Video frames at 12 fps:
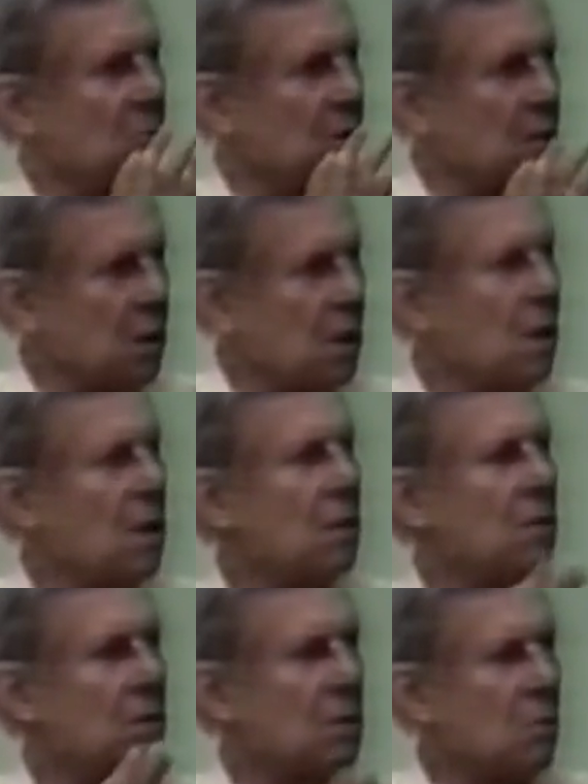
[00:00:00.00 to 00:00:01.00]
with the
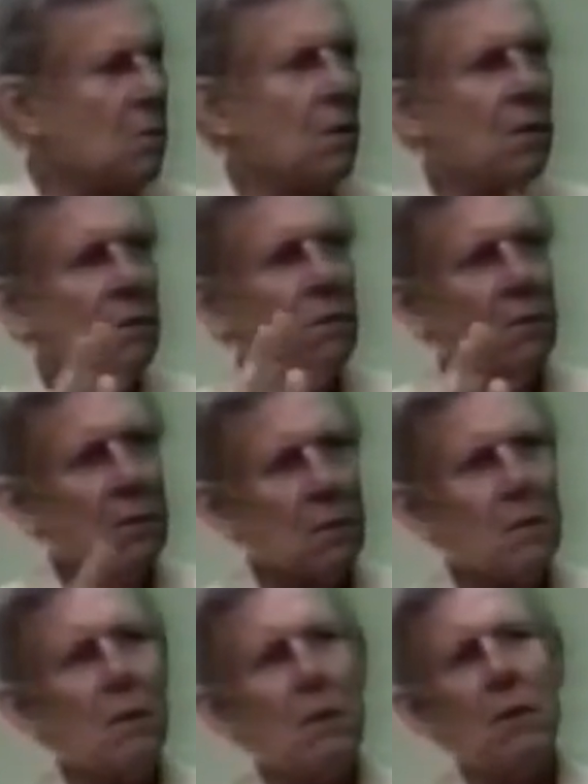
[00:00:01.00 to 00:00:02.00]
air and the water and
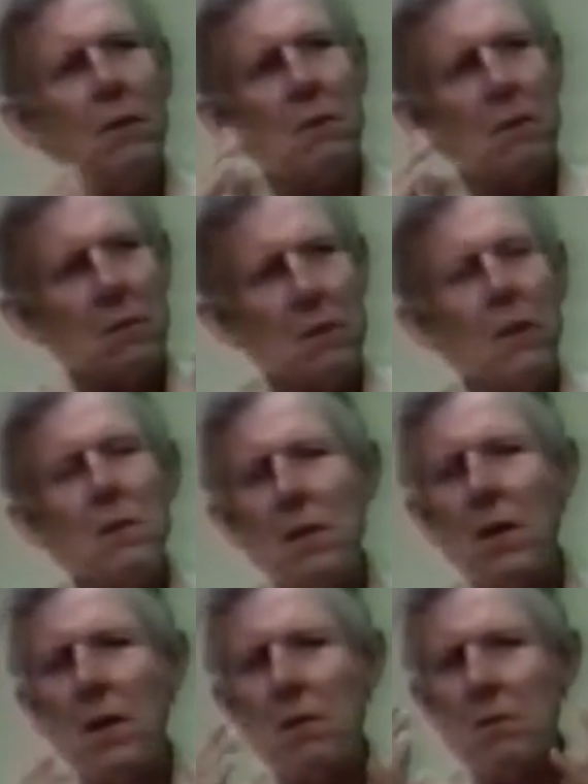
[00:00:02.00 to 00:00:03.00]
the soil and the
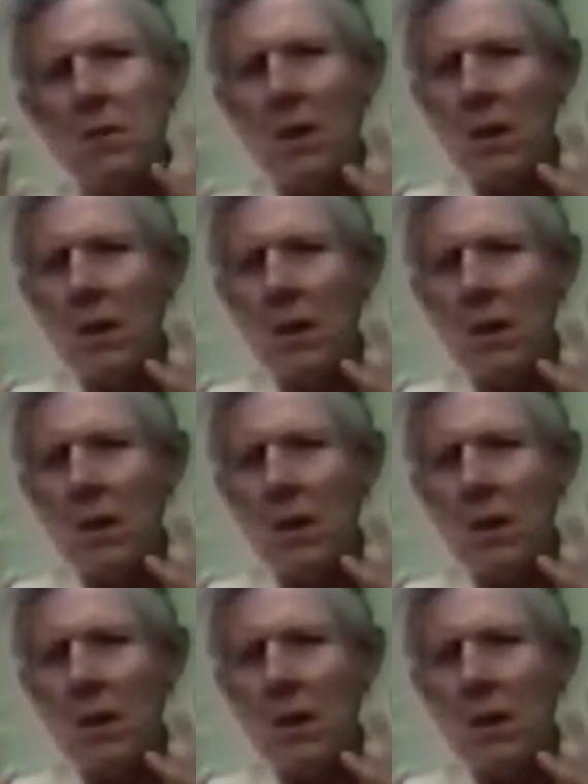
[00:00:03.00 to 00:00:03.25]
sunlight